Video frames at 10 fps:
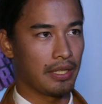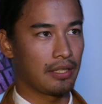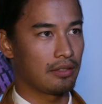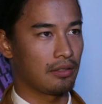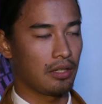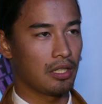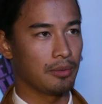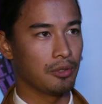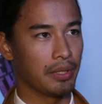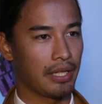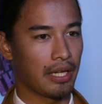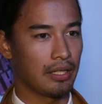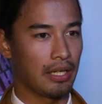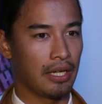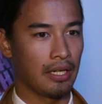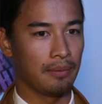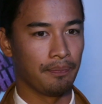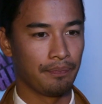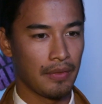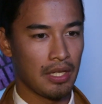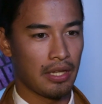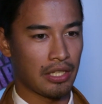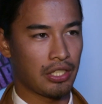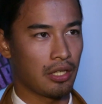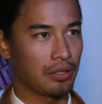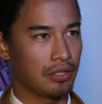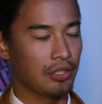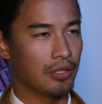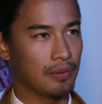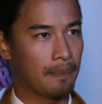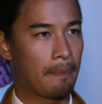Like it's incredible what that um, that channel can do.